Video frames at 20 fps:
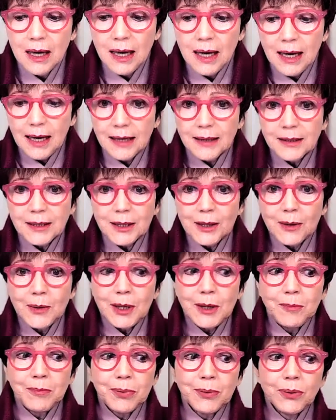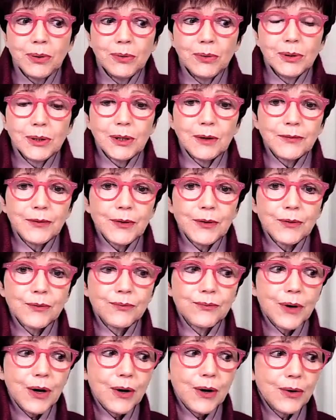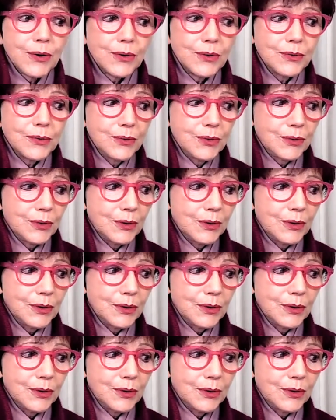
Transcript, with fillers: And so he pulled off the road